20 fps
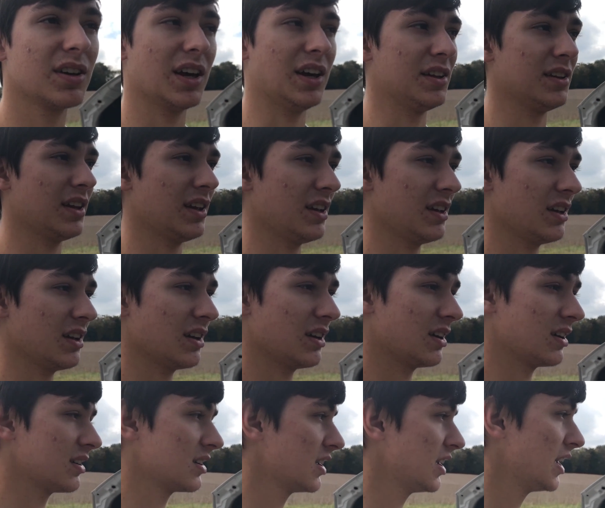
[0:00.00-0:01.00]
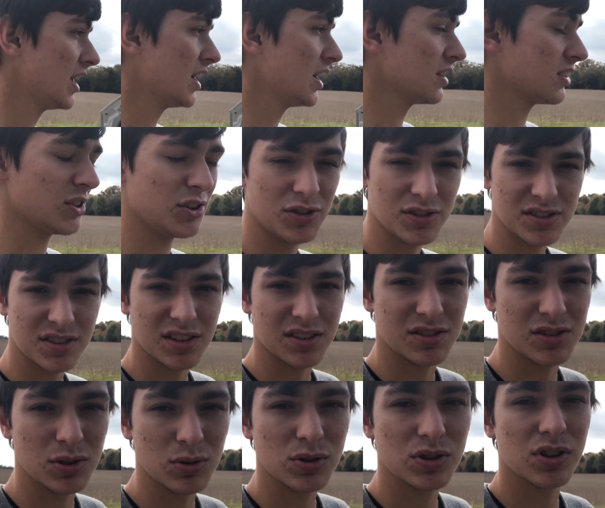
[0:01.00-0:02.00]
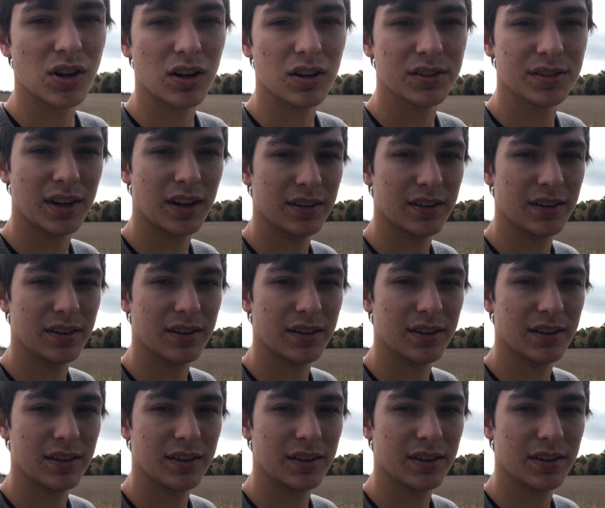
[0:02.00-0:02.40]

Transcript: and they're using this new salt